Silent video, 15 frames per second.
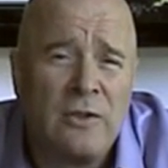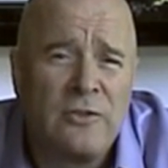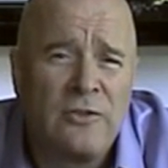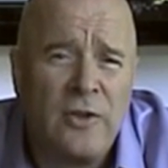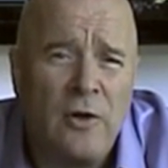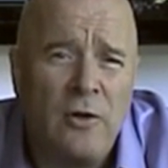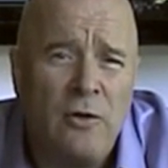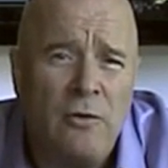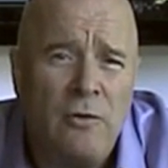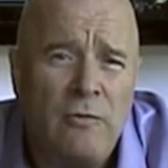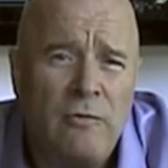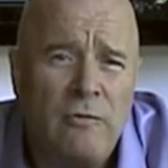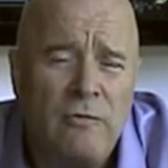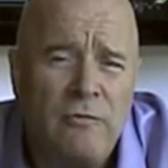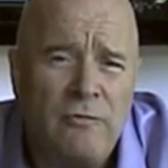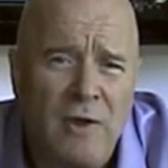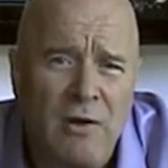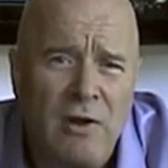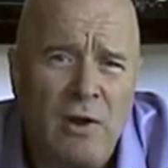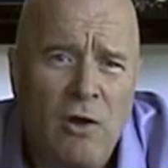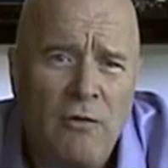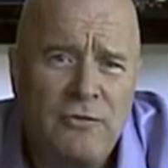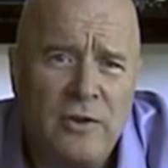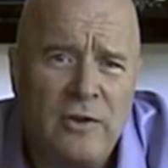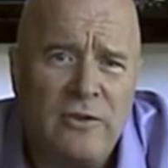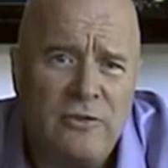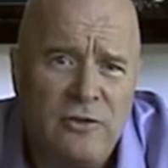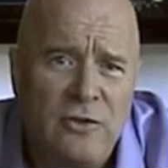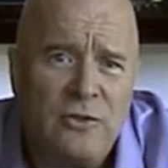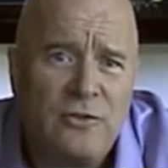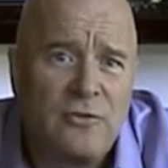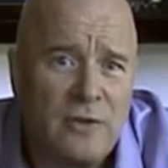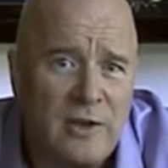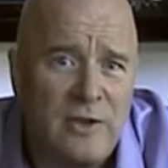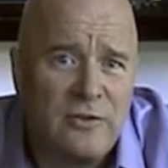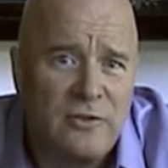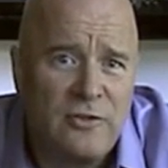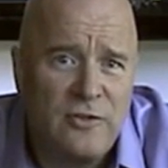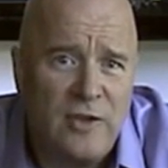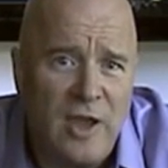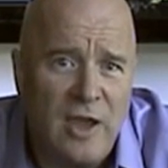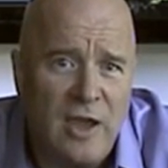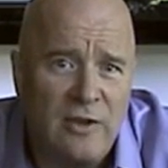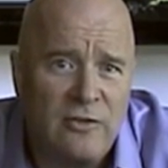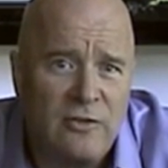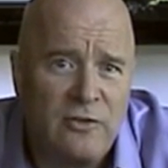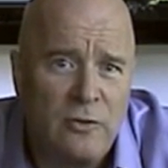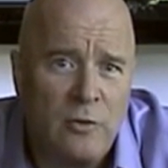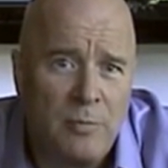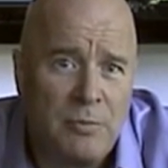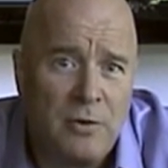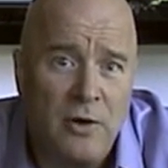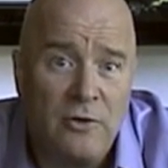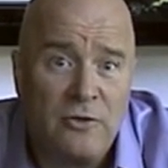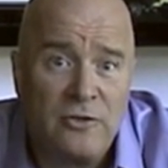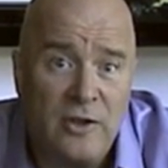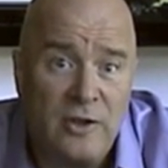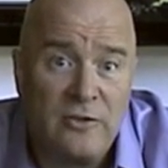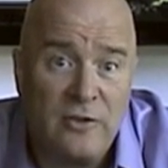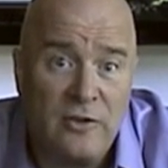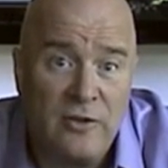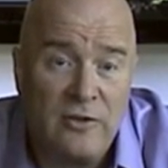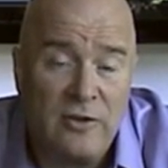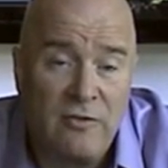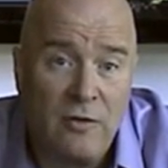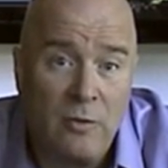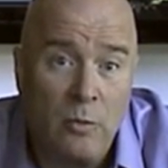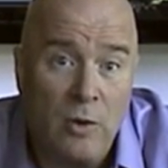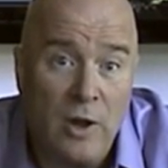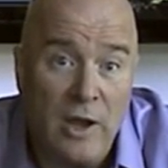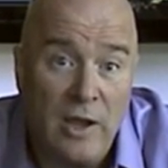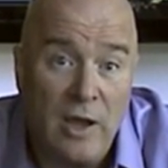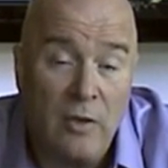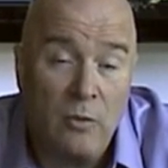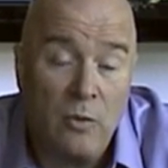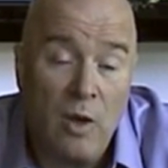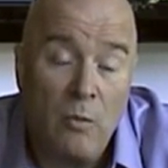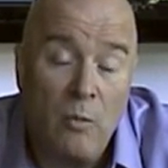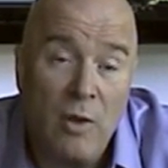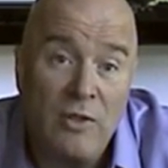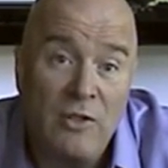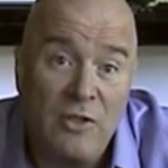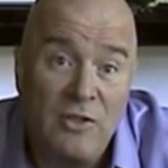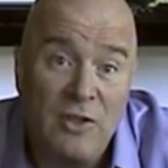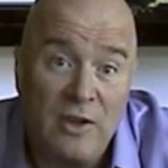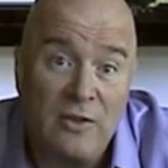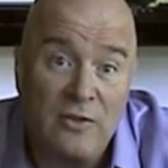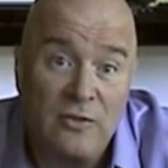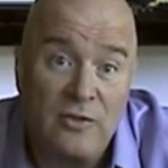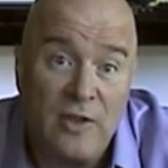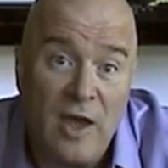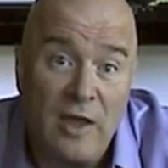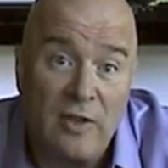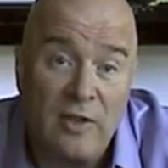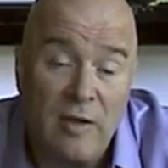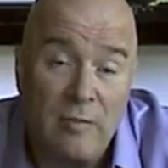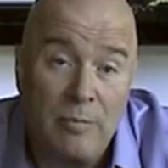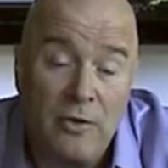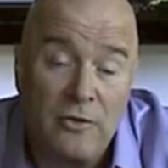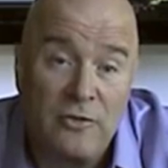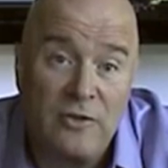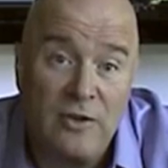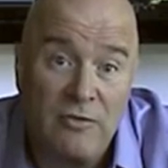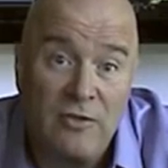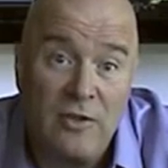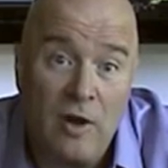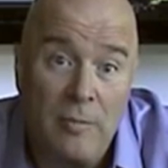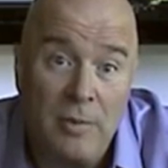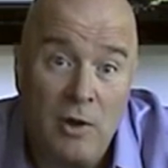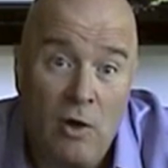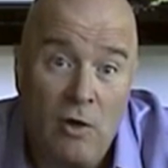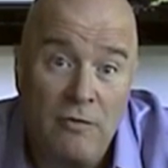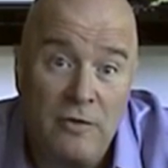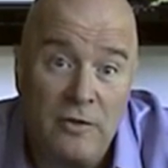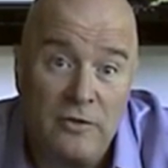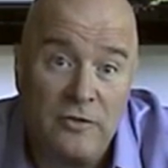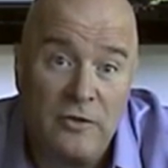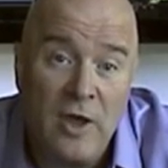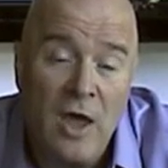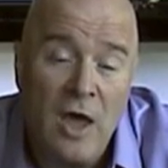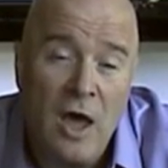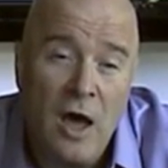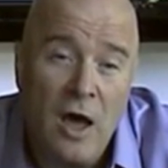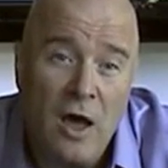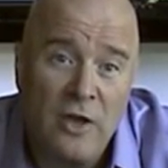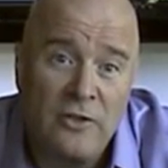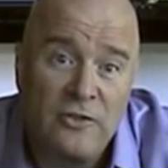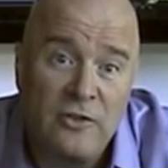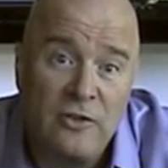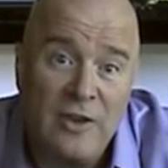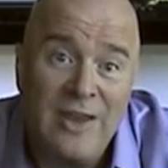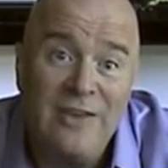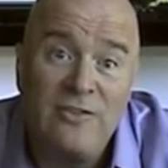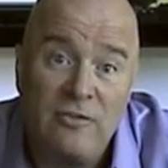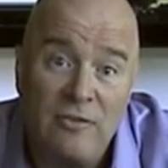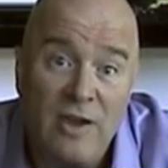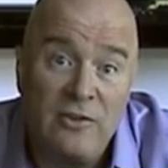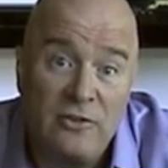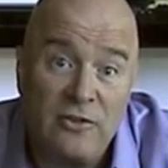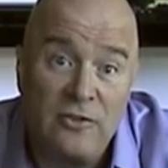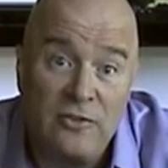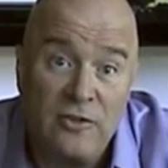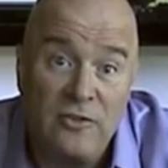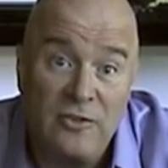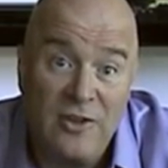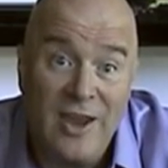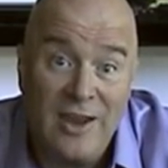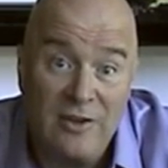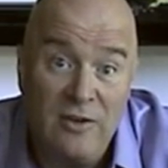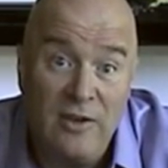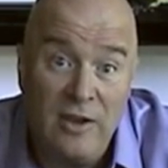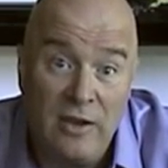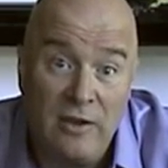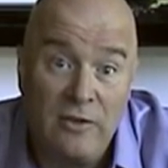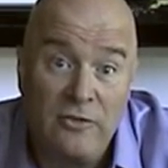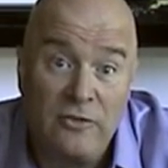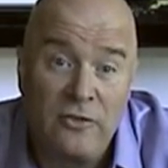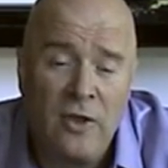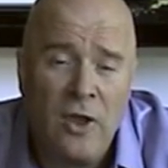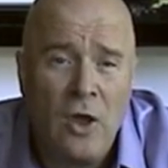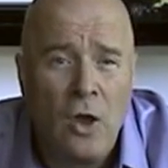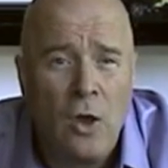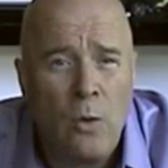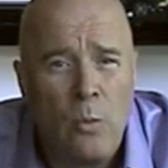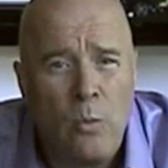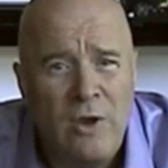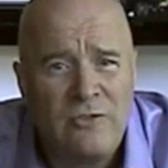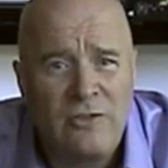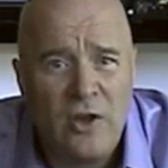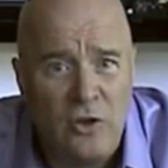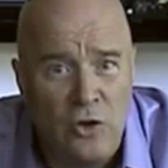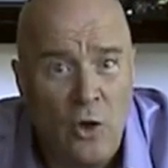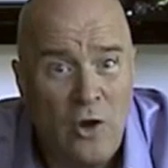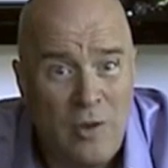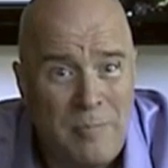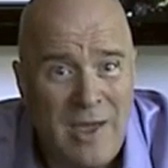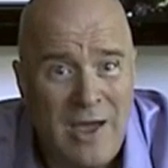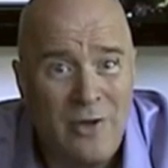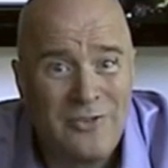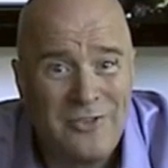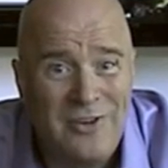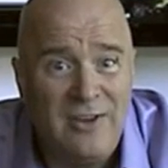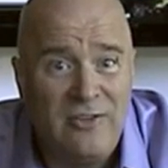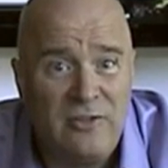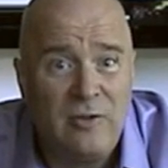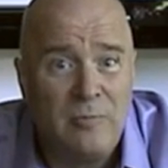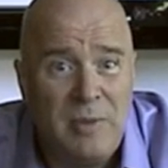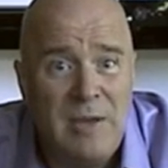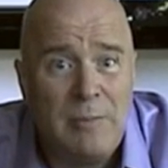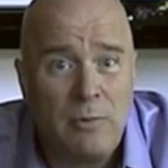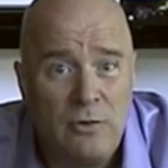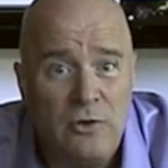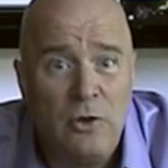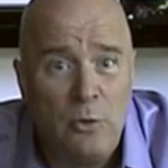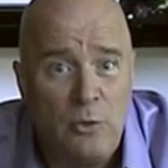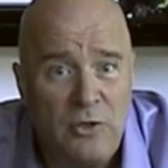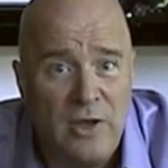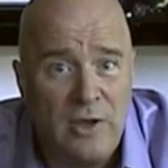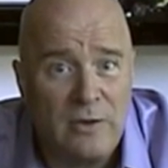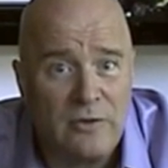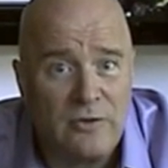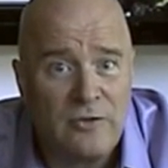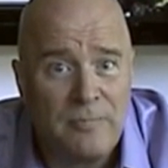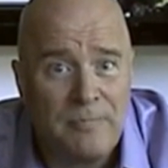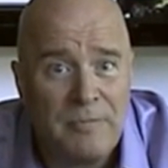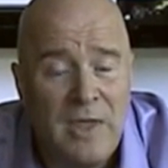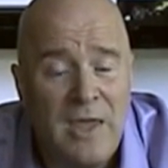So very often it's useful instead to approach things in a different way. And one of the things that positive therapy offers are some interventions and techniques which are not about teaching people new things.